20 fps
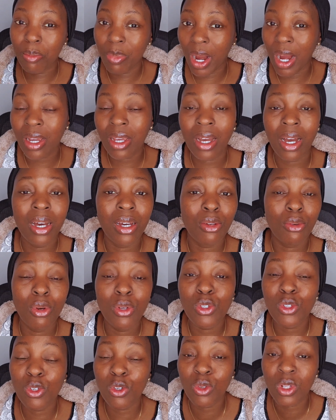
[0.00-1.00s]
the bank
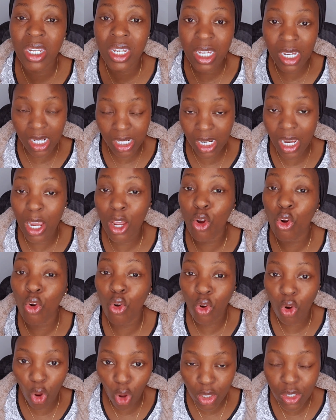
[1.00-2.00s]
are going to need
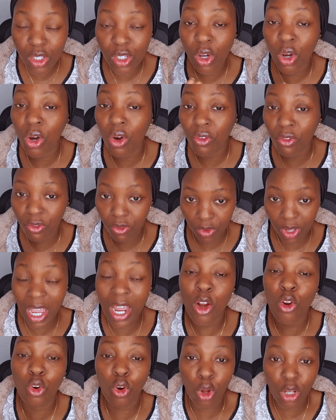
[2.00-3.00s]
a
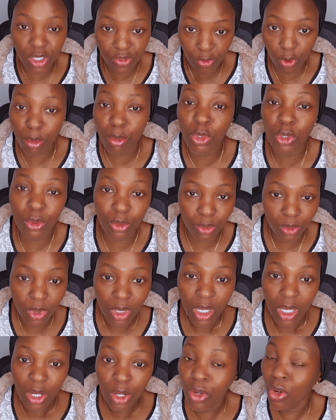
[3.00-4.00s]
lot from
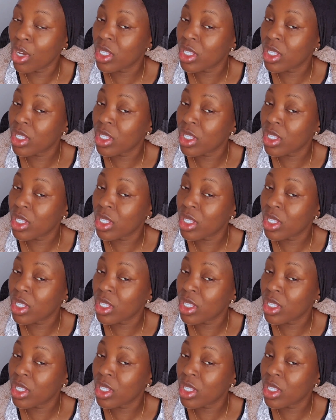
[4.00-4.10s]
you.